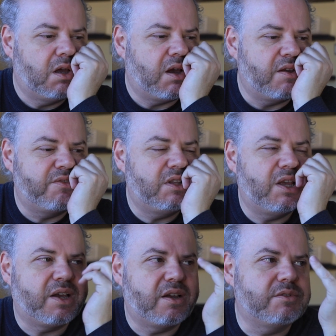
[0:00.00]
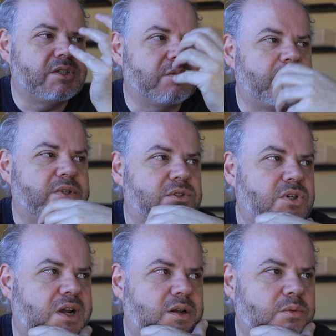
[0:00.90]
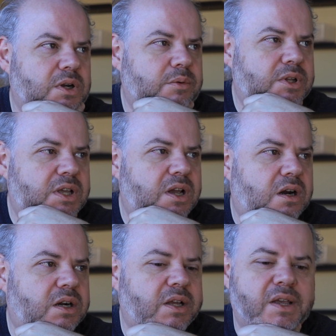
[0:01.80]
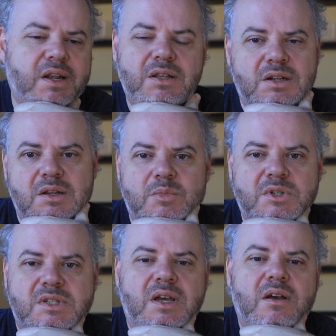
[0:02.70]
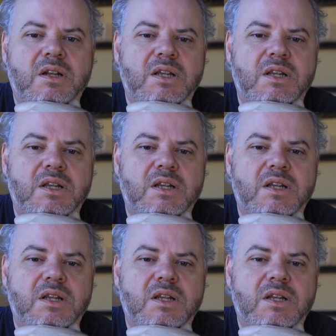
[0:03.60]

I feel like I've just been trying to work really hard at getting the numbers down,